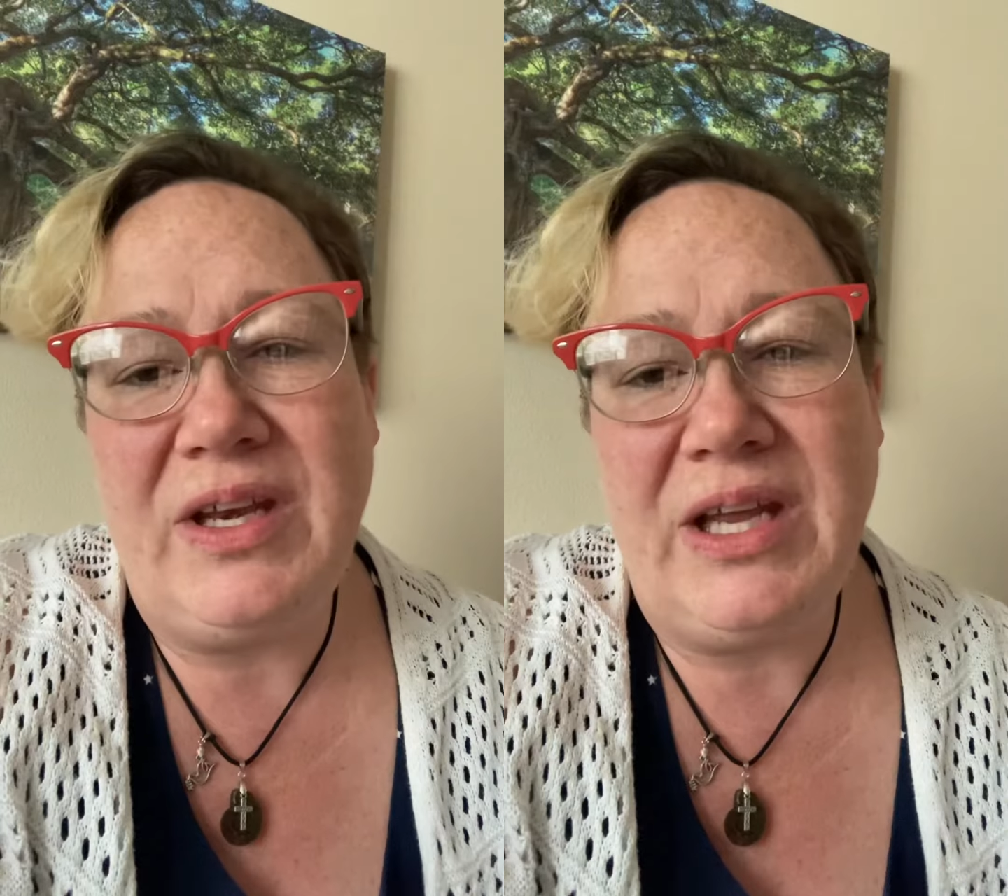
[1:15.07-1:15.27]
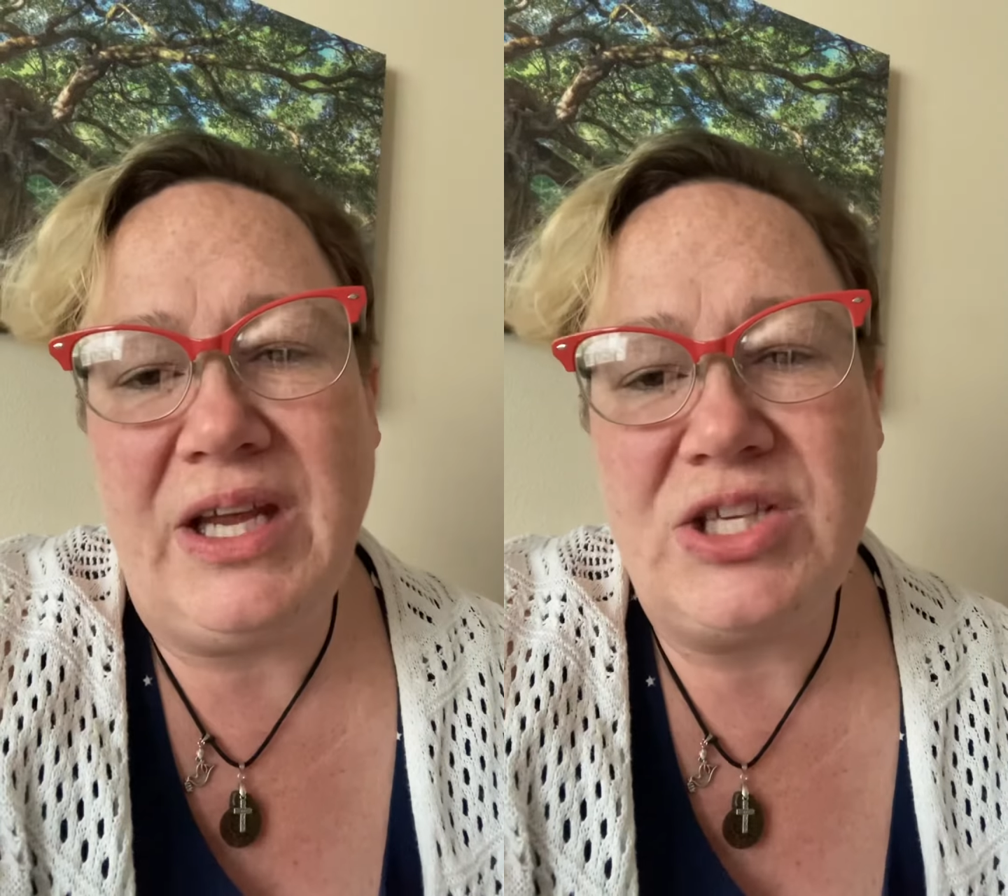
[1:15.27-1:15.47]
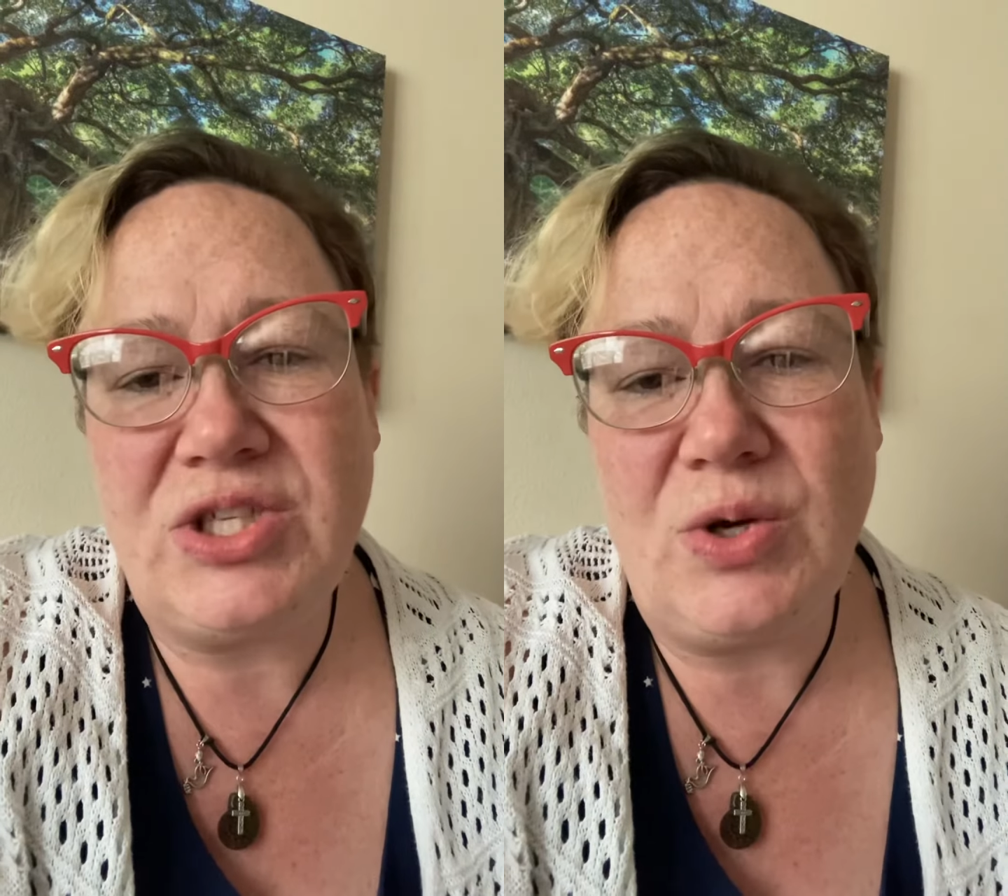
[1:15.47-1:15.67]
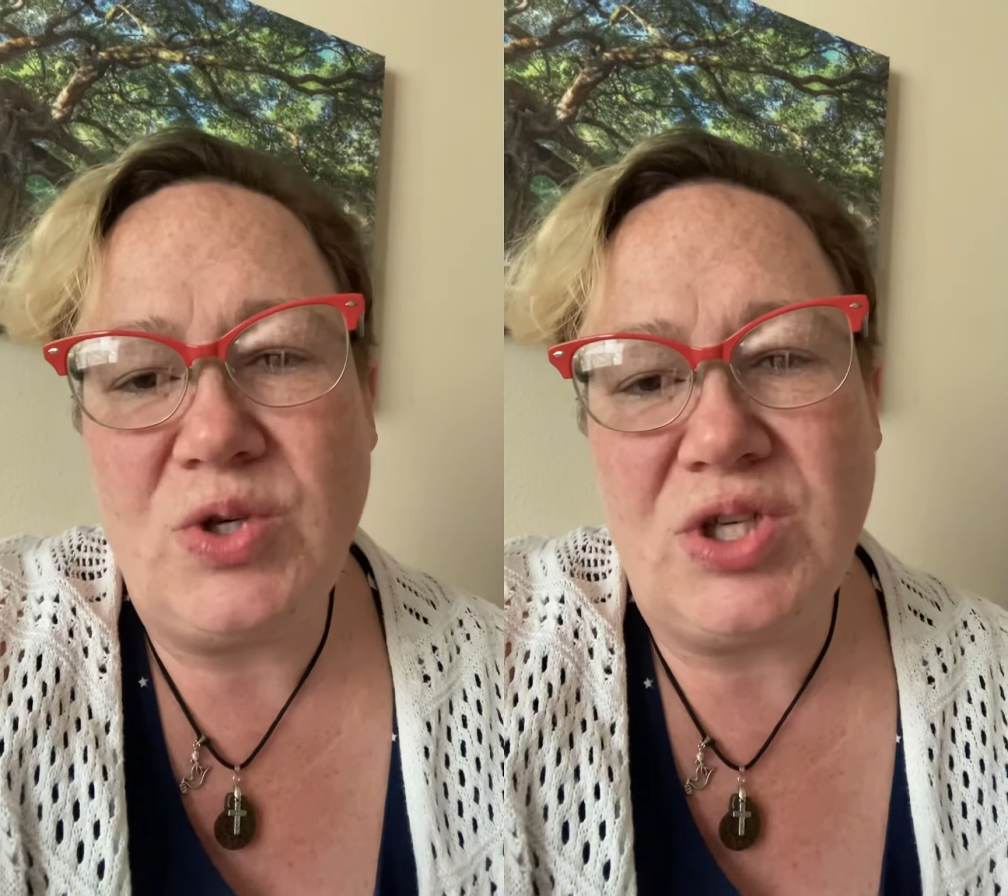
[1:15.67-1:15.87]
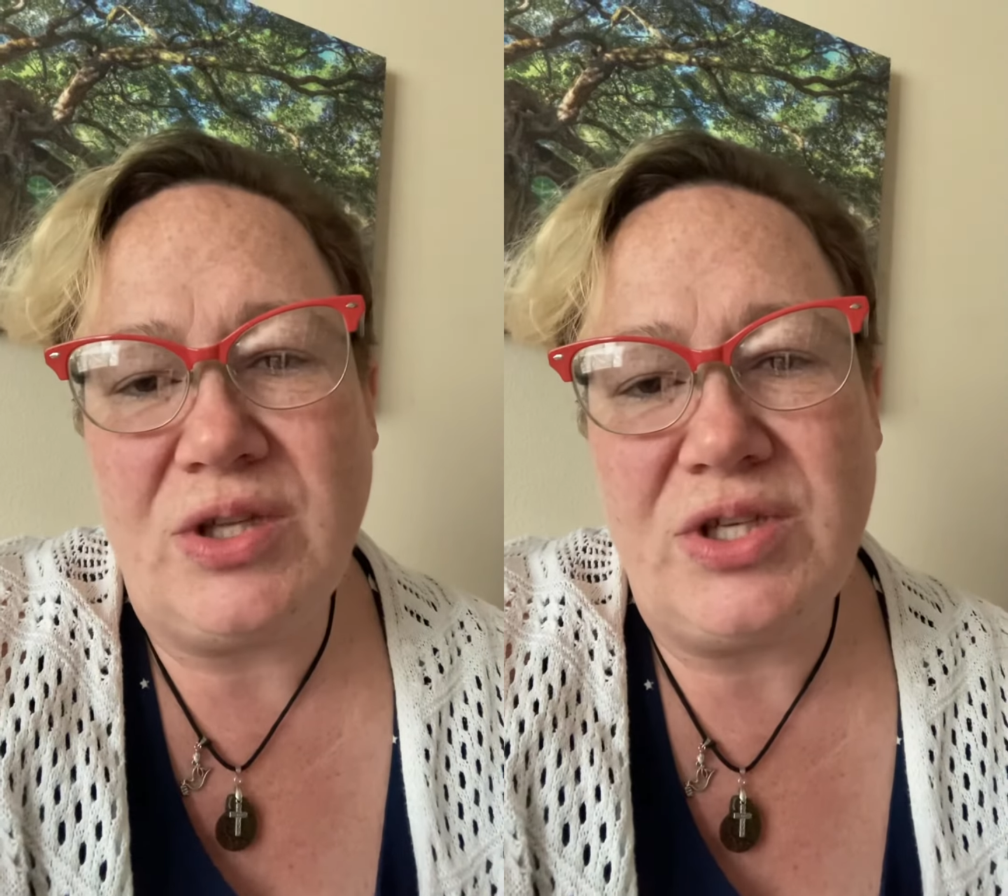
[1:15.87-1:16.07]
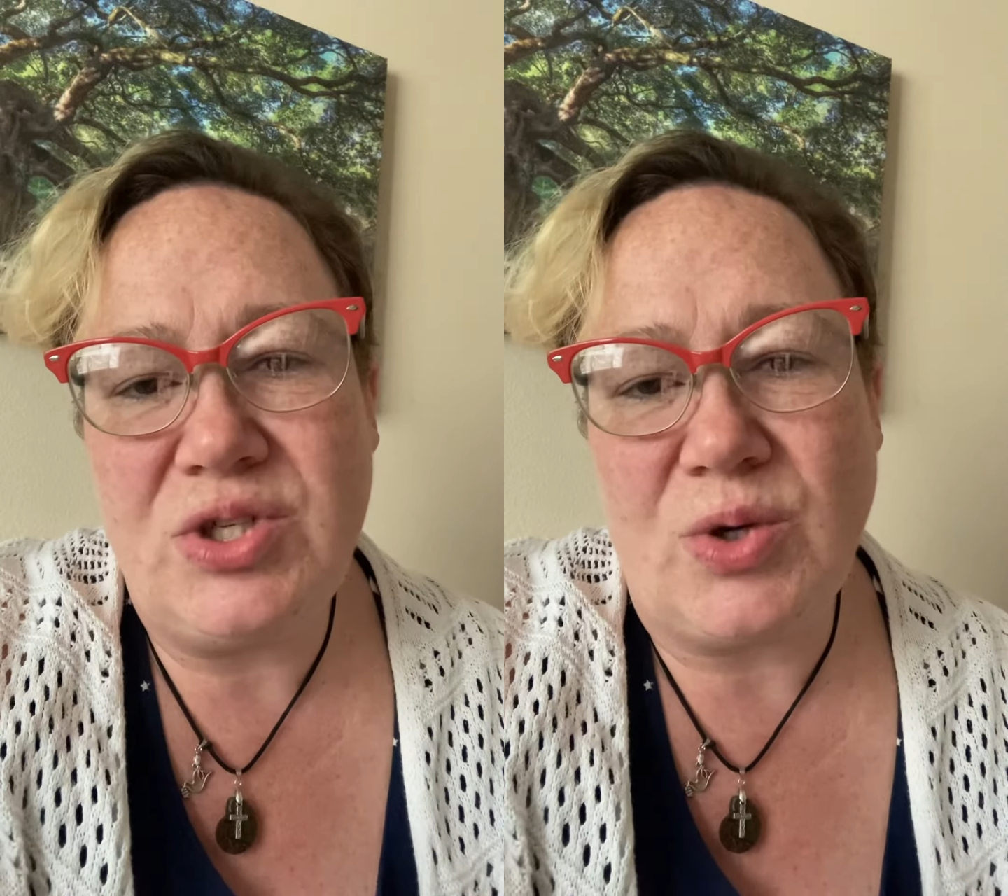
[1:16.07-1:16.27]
a socialist or